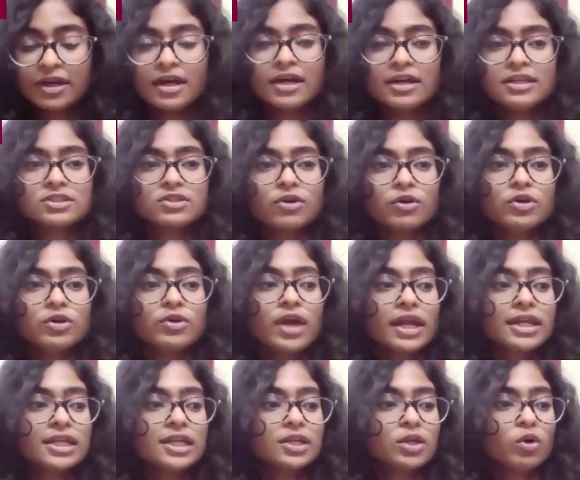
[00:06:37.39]
So you get
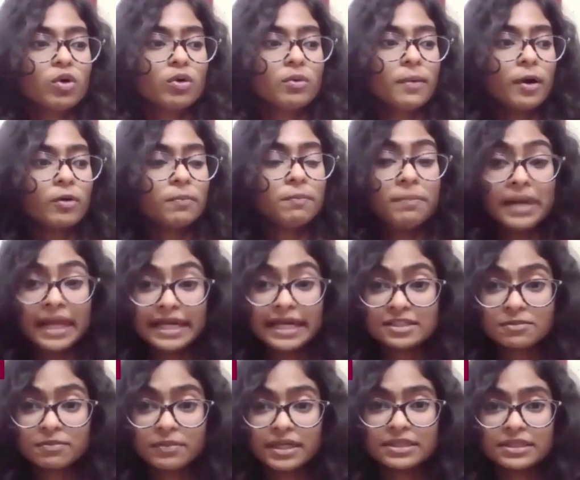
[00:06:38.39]
to know about
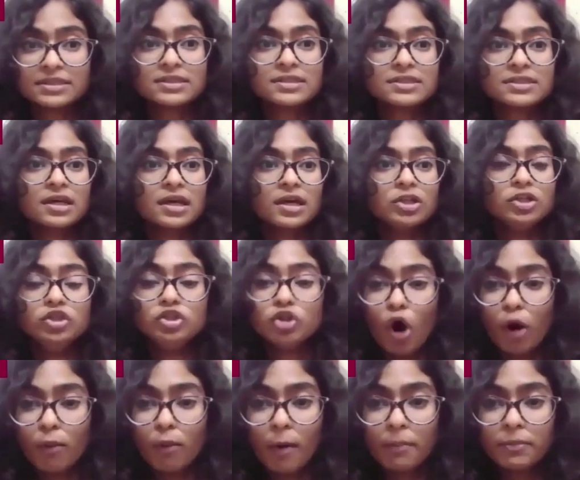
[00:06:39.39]
placements,
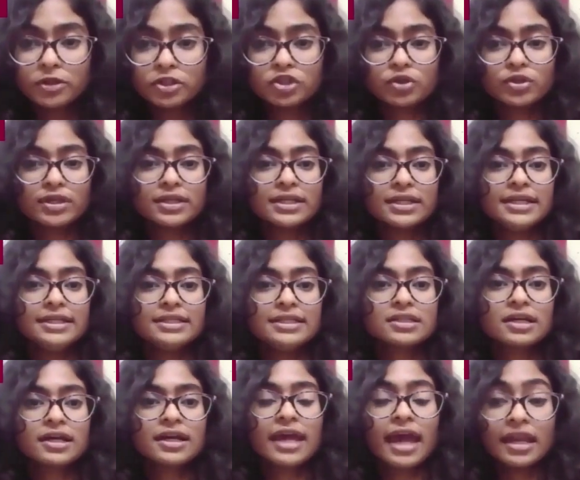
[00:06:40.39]
job opportunities,
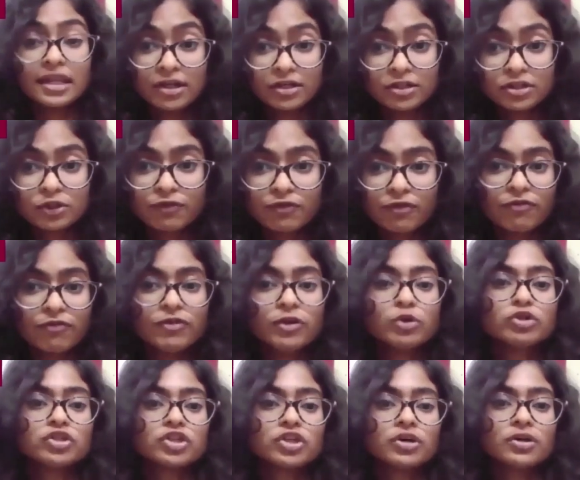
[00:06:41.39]
careers of the
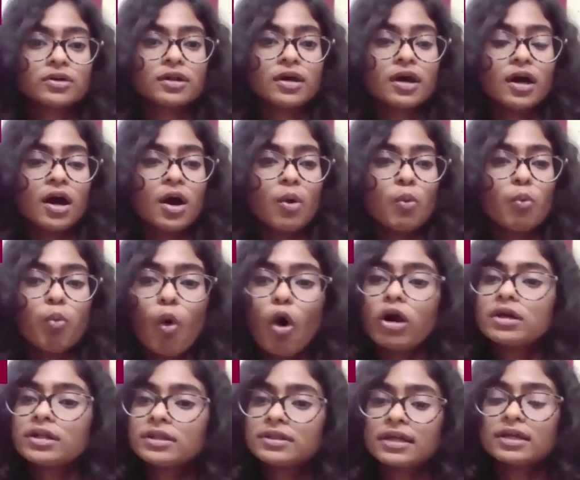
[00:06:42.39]
future,
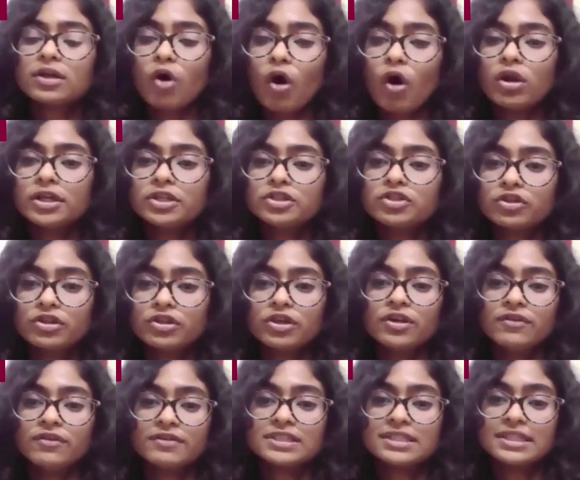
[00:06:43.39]
what that college or the
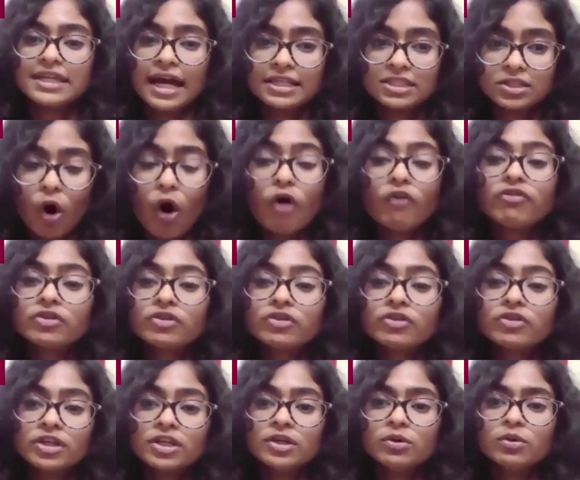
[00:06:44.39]
university has to offer
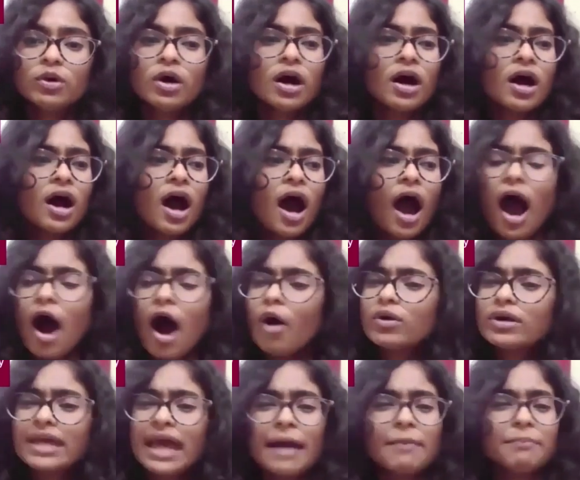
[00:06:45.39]
to you, how
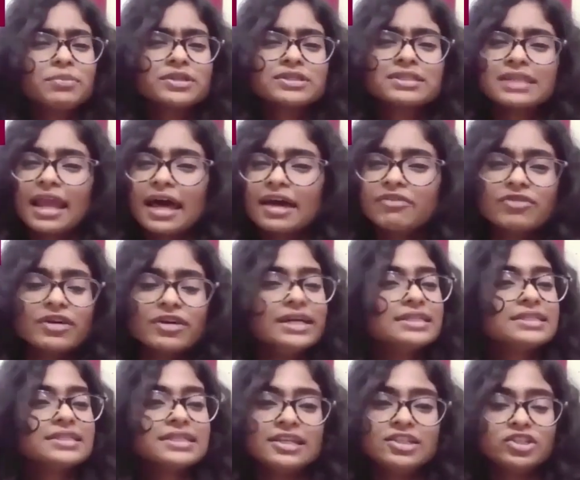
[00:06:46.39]
campus life is
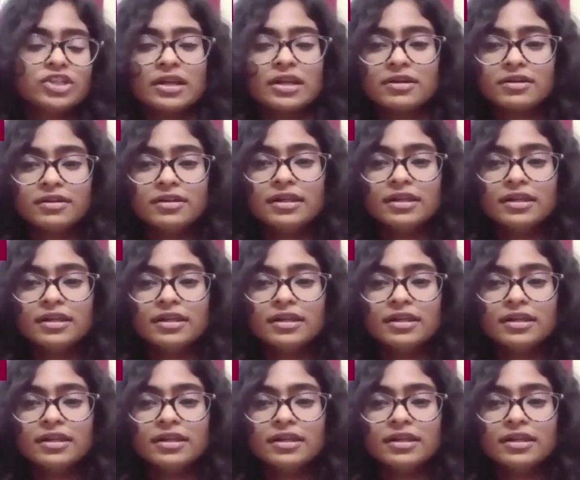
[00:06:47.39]
in general.